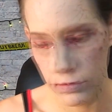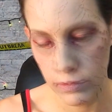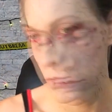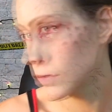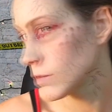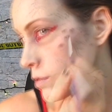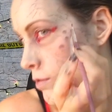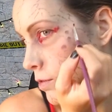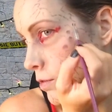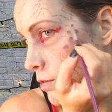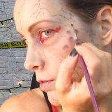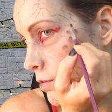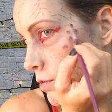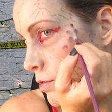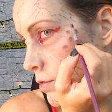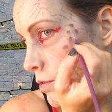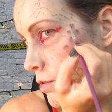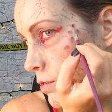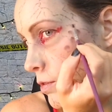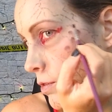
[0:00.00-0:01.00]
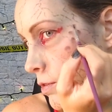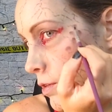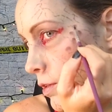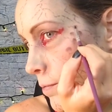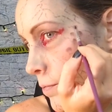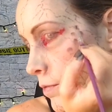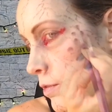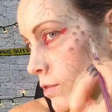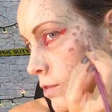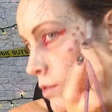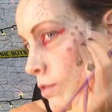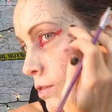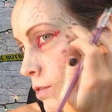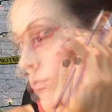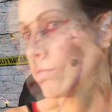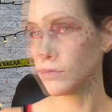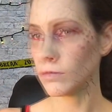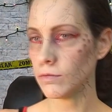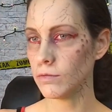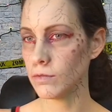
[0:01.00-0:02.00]
one side and then kind of fades
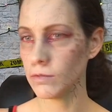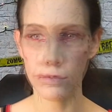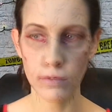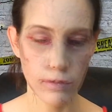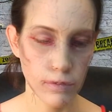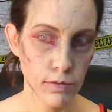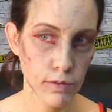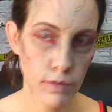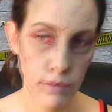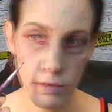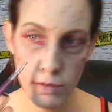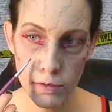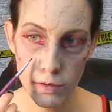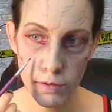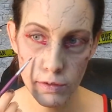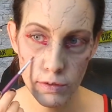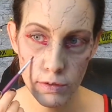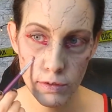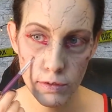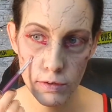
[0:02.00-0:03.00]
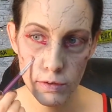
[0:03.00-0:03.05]
off to the other side.